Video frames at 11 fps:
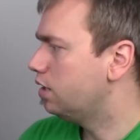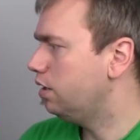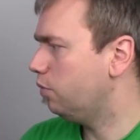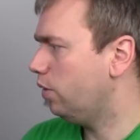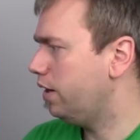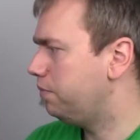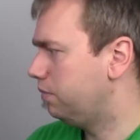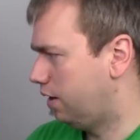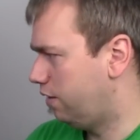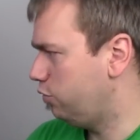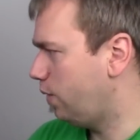Number 1.
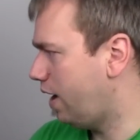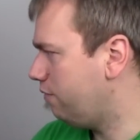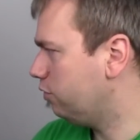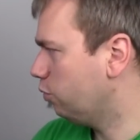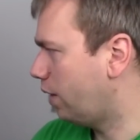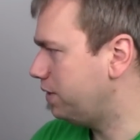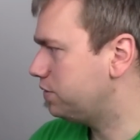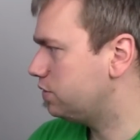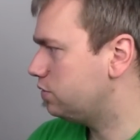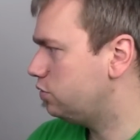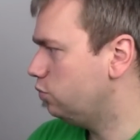Have you ever
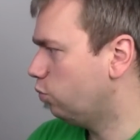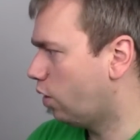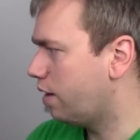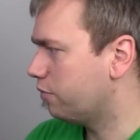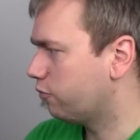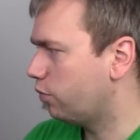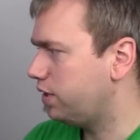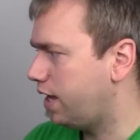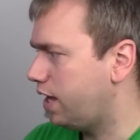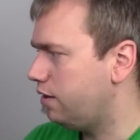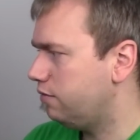went to Warhammer
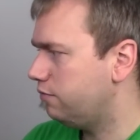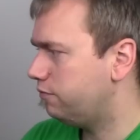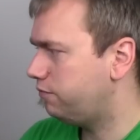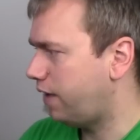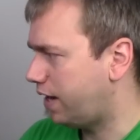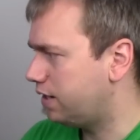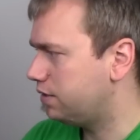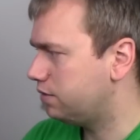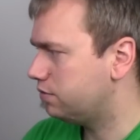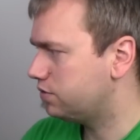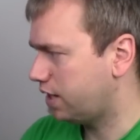40k
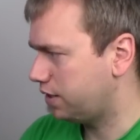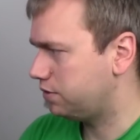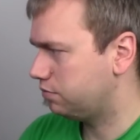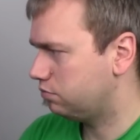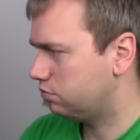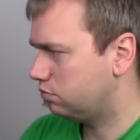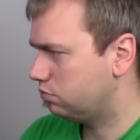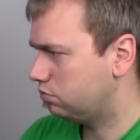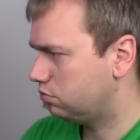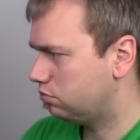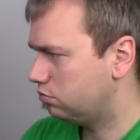fan site?
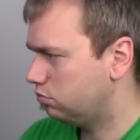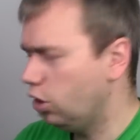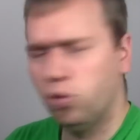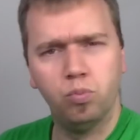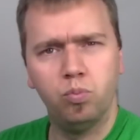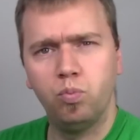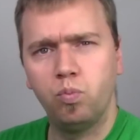No.